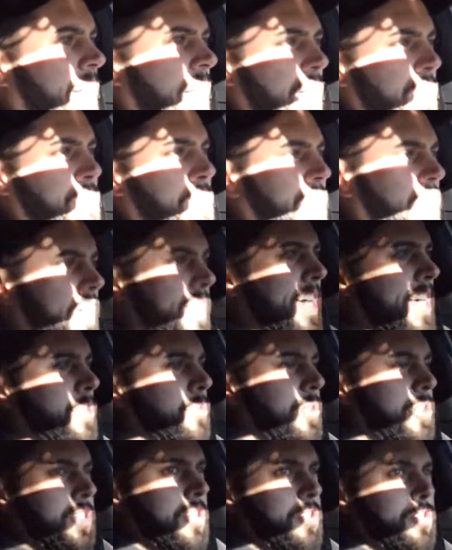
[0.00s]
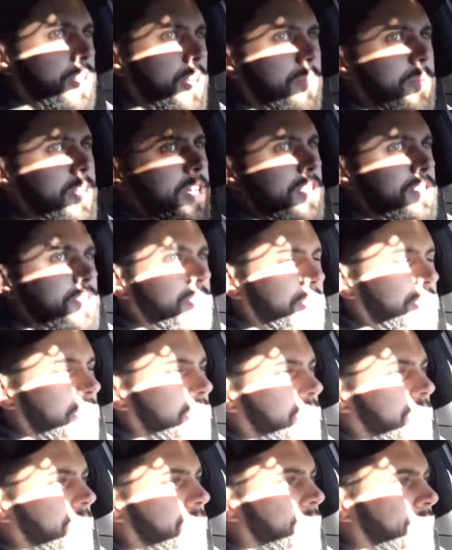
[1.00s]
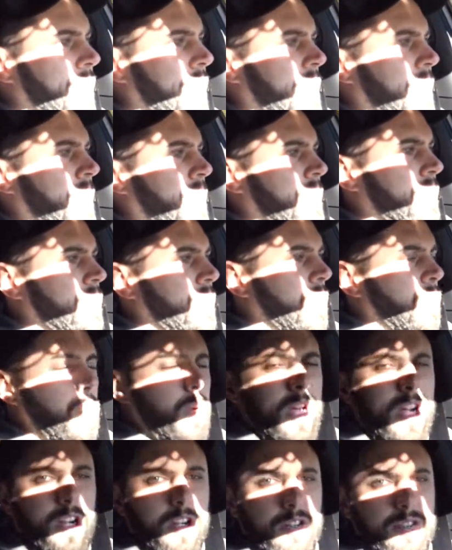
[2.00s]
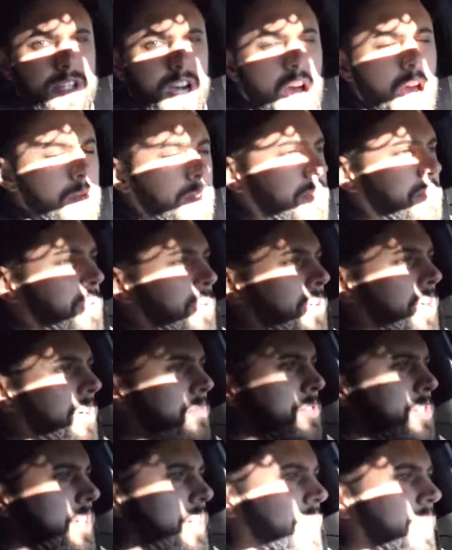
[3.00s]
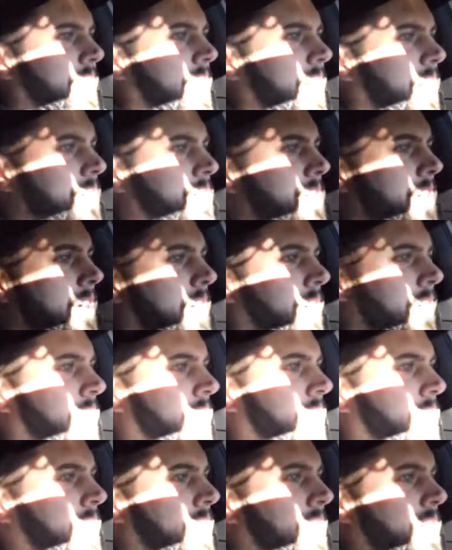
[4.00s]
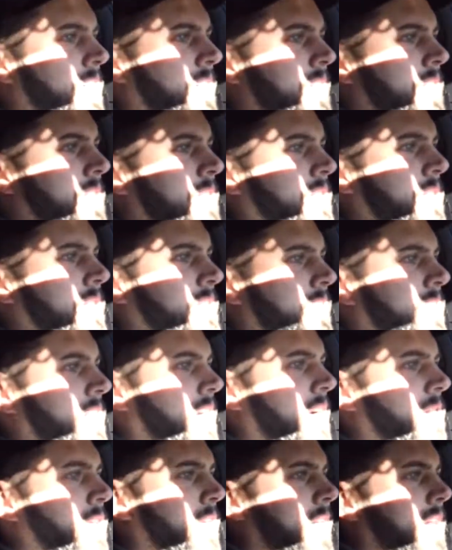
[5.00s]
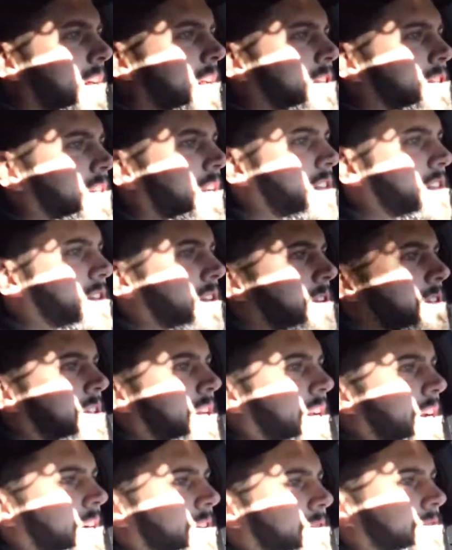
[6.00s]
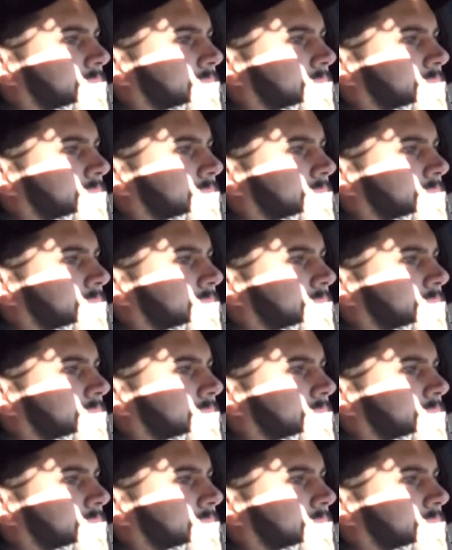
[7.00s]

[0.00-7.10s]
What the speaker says: I feel like that's what's contributing to the weird timing pull I'm seeing now, so I really got to change those out.